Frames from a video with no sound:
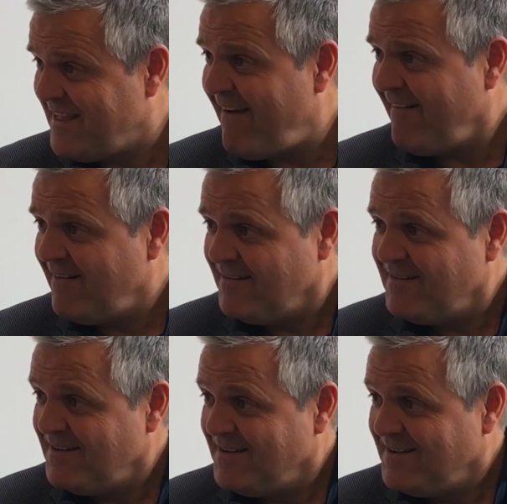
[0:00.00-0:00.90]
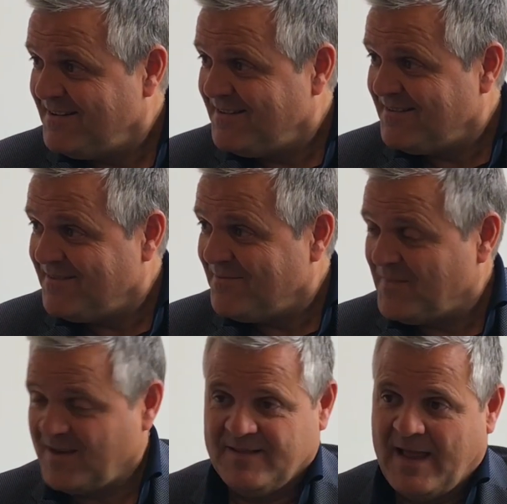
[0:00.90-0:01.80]
there,
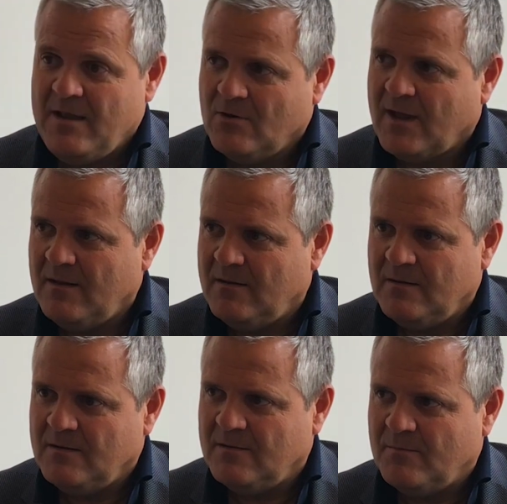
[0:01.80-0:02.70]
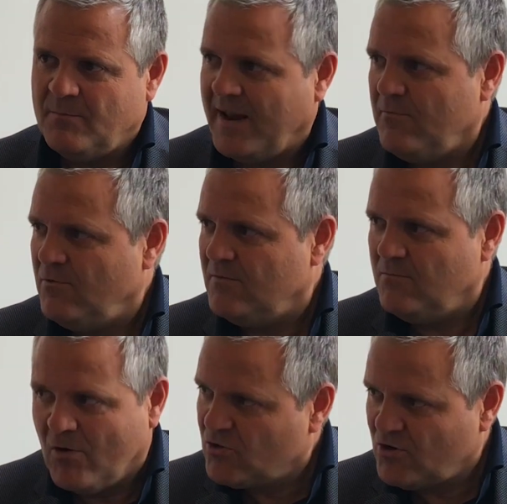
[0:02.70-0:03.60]
then you can play with
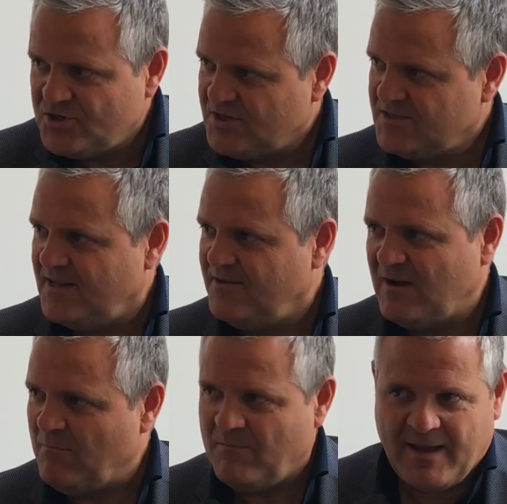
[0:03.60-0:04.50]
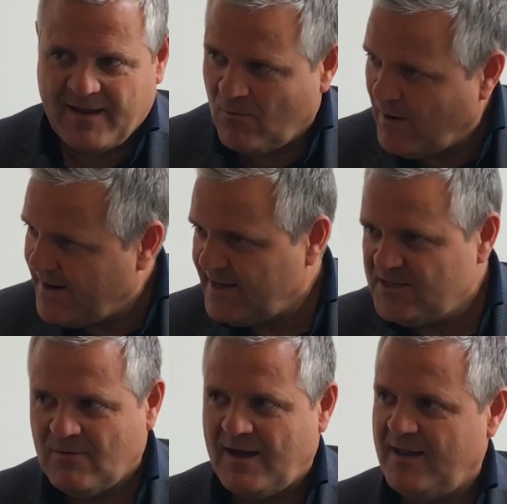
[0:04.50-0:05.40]
more touches and you can make a
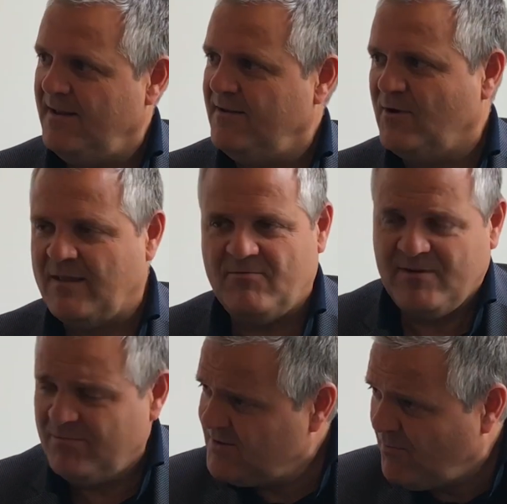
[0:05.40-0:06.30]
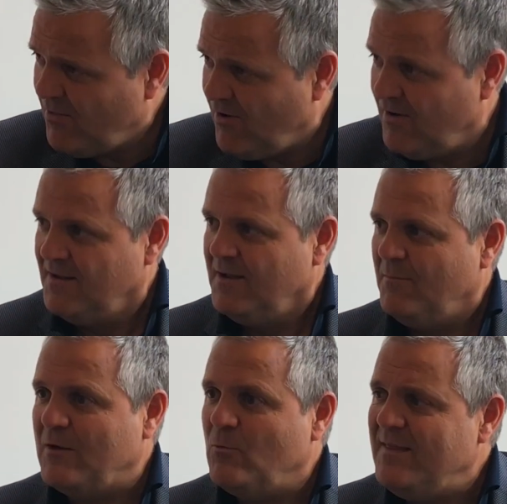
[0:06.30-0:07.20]
1-against-1 and you can dribble the ball,
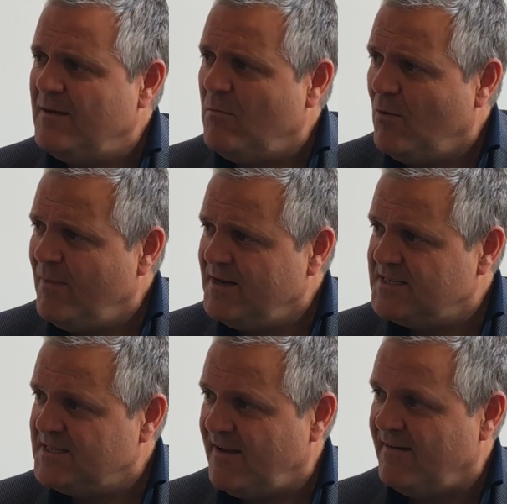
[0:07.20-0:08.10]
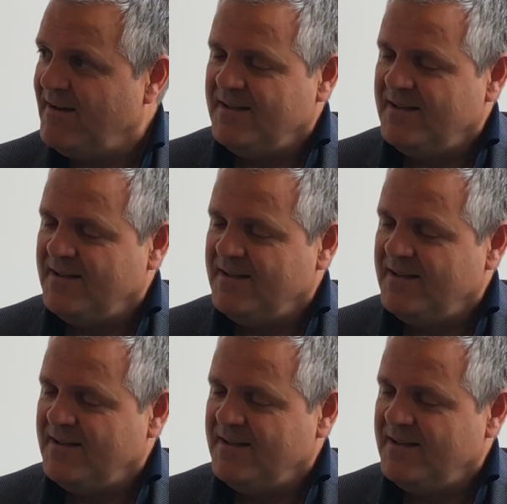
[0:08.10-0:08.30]
but when the moment is there.